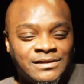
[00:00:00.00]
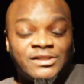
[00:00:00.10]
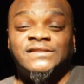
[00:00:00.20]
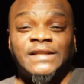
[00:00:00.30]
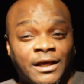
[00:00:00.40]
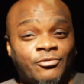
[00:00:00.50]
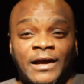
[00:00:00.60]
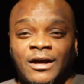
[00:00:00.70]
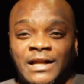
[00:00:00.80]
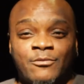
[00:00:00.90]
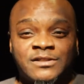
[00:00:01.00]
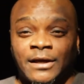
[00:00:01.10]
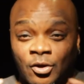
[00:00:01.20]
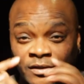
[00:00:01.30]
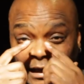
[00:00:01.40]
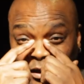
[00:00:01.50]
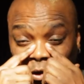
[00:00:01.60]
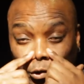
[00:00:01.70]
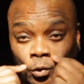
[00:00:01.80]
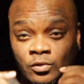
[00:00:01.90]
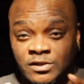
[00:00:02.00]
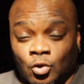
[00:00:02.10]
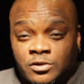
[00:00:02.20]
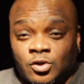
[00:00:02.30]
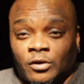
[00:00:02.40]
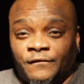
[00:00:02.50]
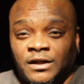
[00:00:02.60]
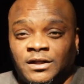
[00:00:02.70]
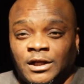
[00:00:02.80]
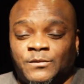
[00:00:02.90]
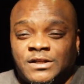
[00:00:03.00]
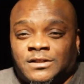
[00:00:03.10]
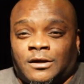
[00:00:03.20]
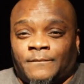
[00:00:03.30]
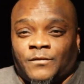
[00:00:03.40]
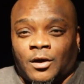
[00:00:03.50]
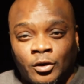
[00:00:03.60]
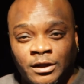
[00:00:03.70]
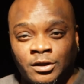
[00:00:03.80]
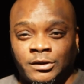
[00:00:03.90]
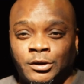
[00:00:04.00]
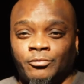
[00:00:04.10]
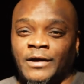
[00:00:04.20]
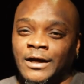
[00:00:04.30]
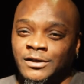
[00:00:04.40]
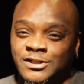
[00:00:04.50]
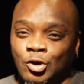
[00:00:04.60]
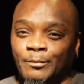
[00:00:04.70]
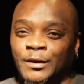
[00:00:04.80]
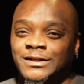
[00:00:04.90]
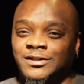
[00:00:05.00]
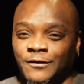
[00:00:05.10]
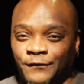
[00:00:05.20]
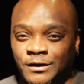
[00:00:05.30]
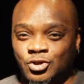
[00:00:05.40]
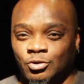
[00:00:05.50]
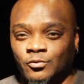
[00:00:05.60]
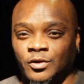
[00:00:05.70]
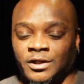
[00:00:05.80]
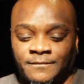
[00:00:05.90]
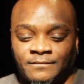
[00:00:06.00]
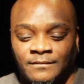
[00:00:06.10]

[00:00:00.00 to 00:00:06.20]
second round, I was like, okay, cool. So if he keep this up in the third round, then it's going to be a definite 2-1.